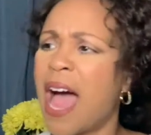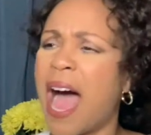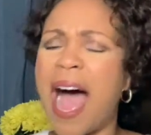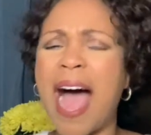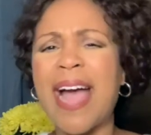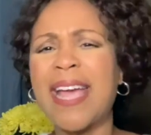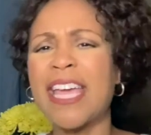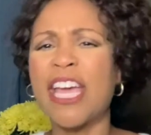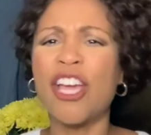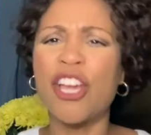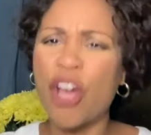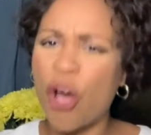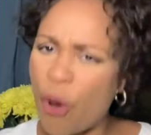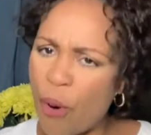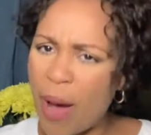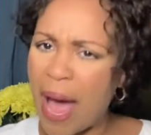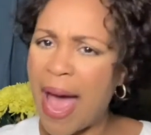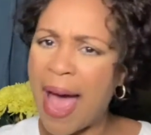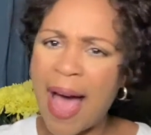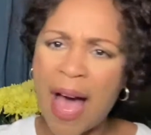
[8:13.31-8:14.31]
I can
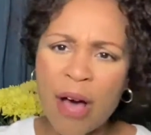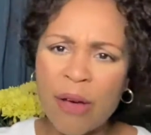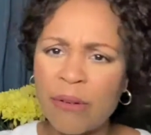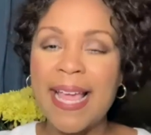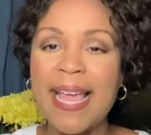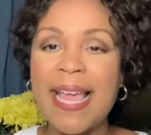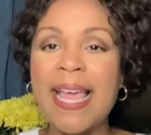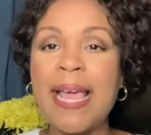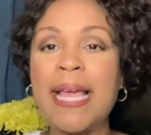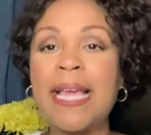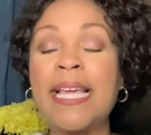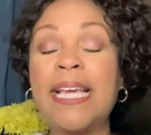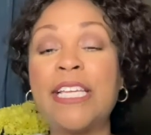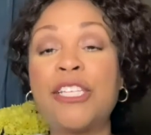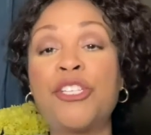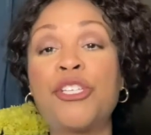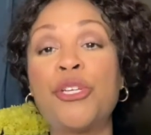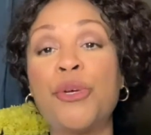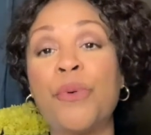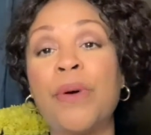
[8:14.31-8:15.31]
go out. It
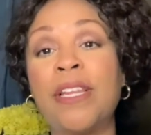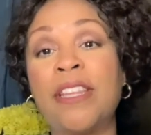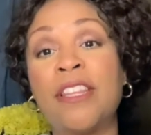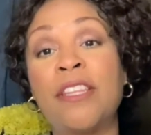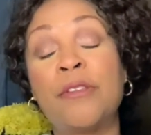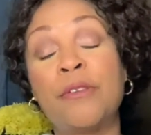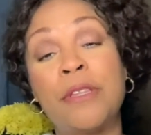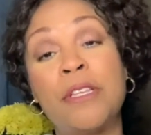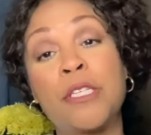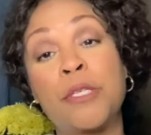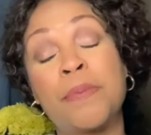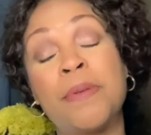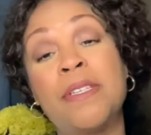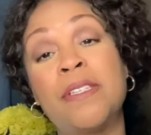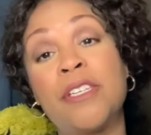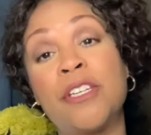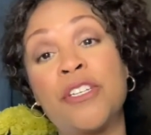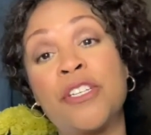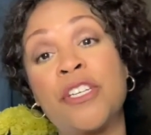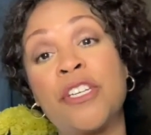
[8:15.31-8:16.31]
gets you into this
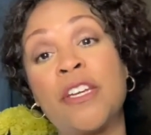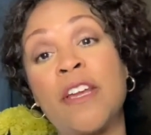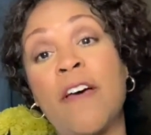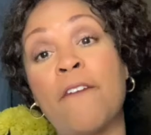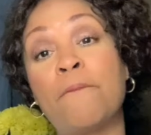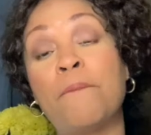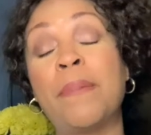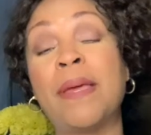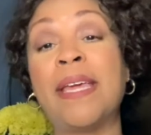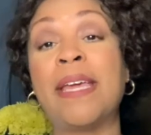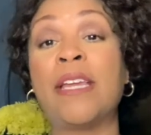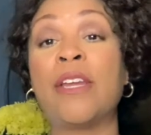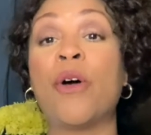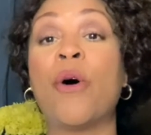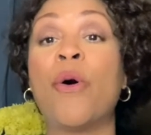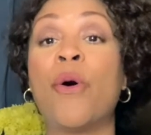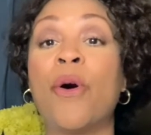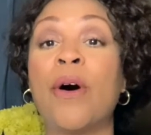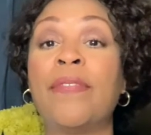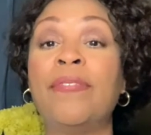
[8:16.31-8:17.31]
position of being
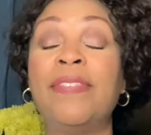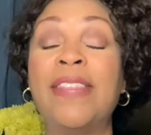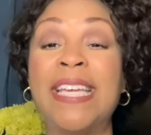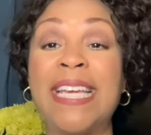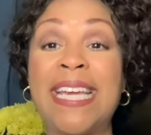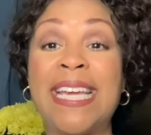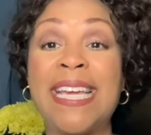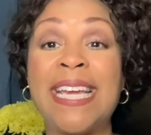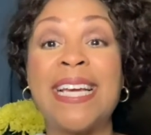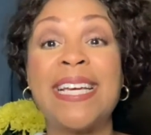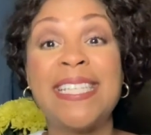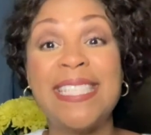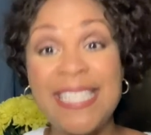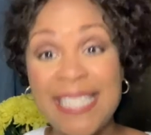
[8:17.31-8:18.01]
on the